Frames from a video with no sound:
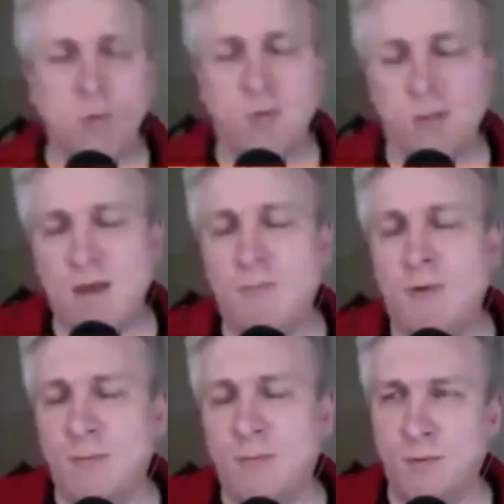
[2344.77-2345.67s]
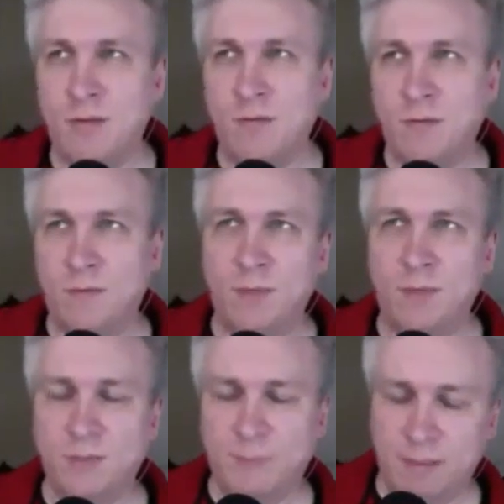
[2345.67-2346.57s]
a lot when I'm doing
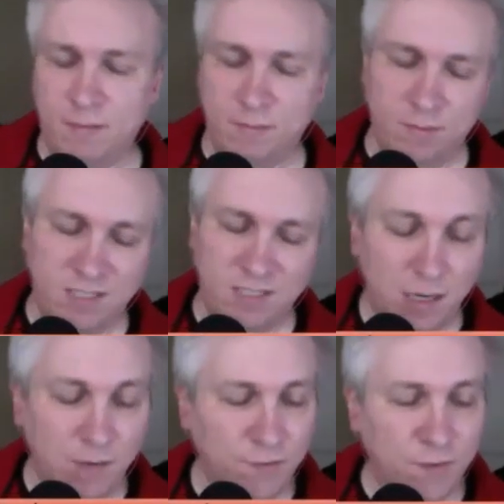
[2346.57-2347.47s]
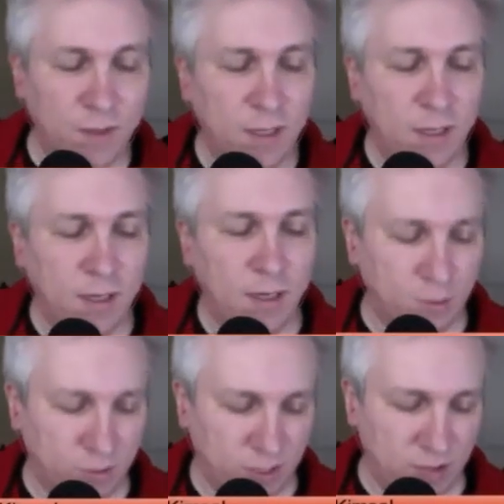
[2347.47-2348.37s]
PHP stuff. I
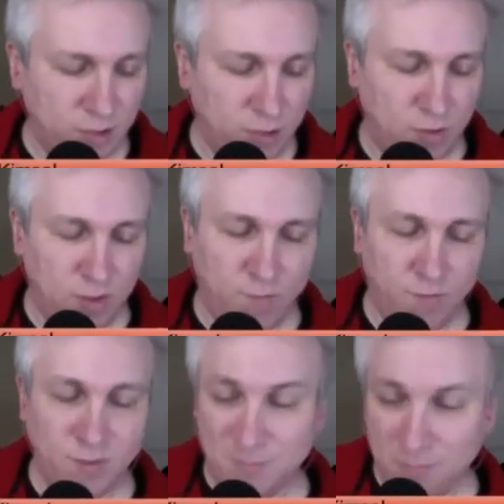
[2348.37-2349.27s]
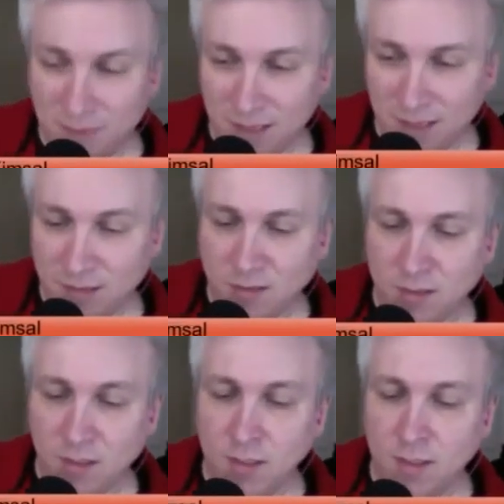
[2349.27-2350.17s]
use Zen Studio for some things.
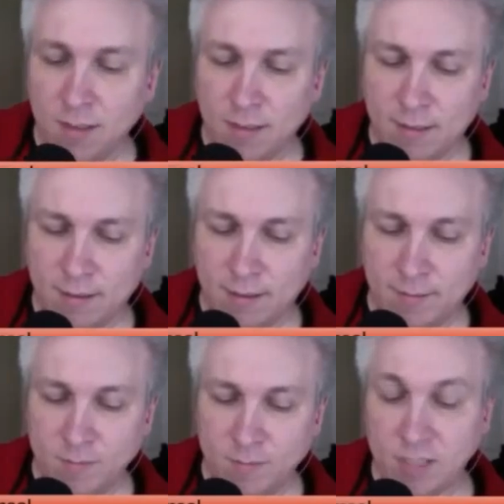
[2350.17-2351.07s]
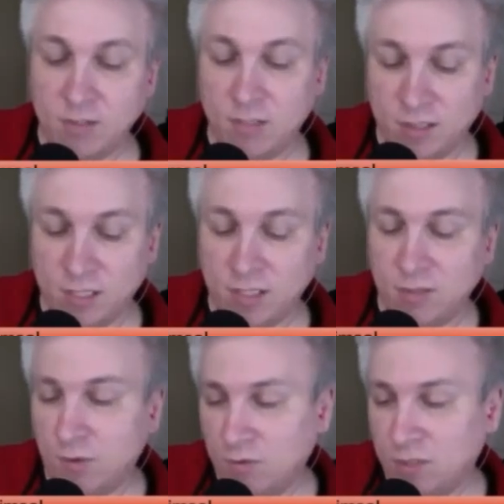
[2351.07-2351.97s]
Zen
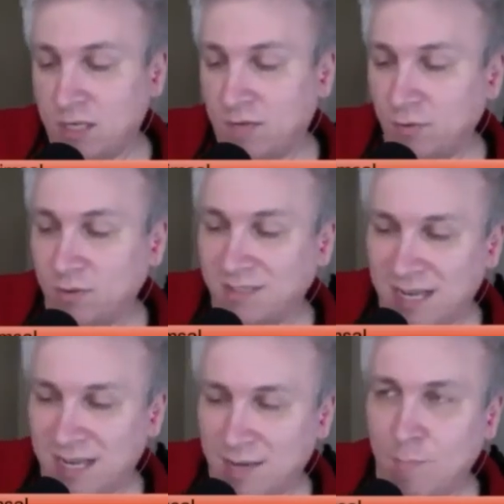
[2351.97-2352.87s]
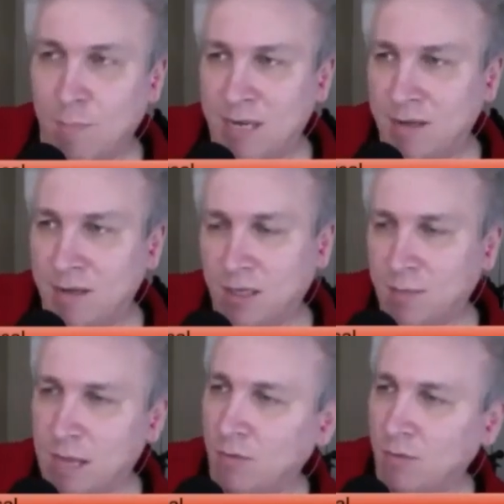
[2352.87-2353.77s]
Studio just had version 10 beta
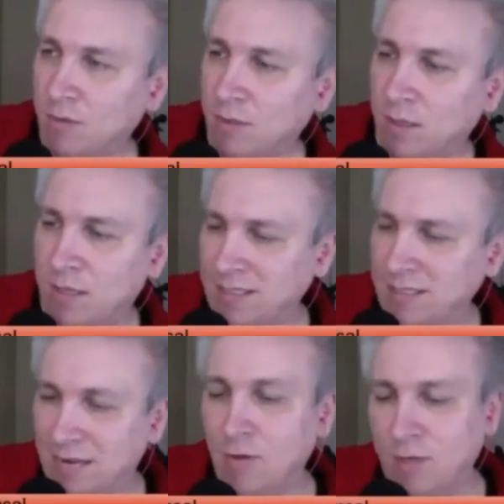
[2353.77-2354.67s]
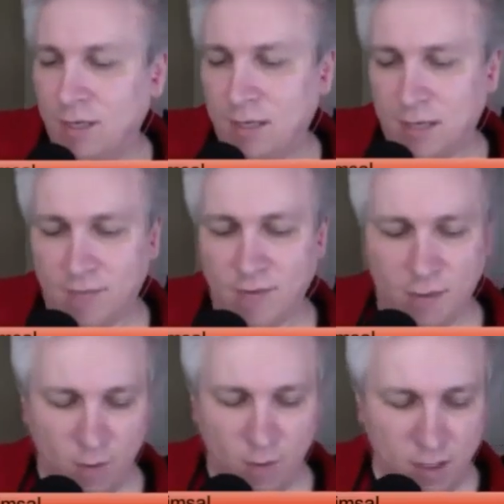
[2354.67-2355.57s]
come out. I downloaded it, have
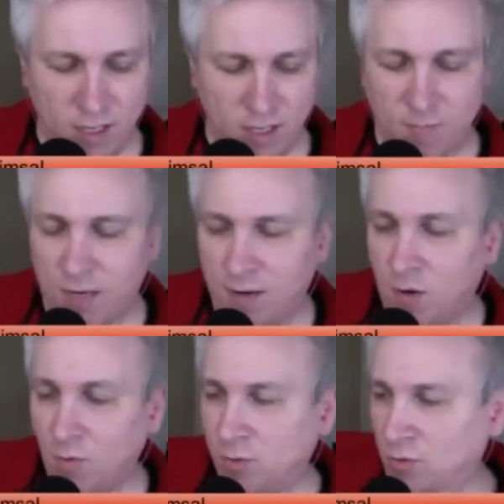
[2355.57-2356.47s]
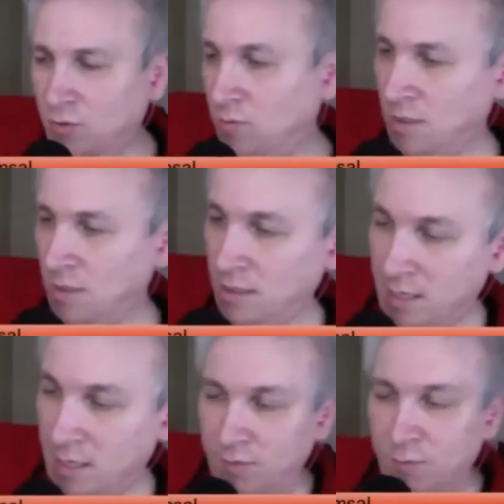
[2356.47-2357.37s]
not run it yet, but I hope to
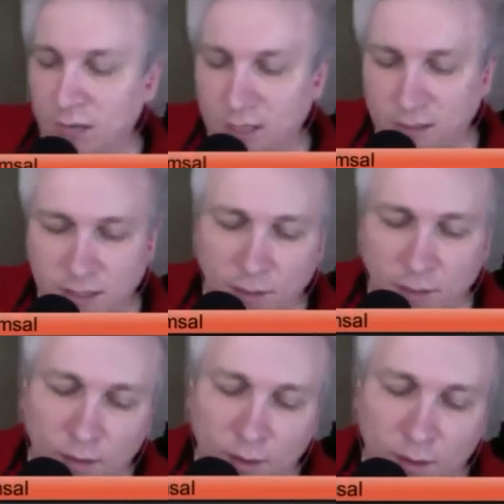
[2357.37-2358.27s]
on November 18th.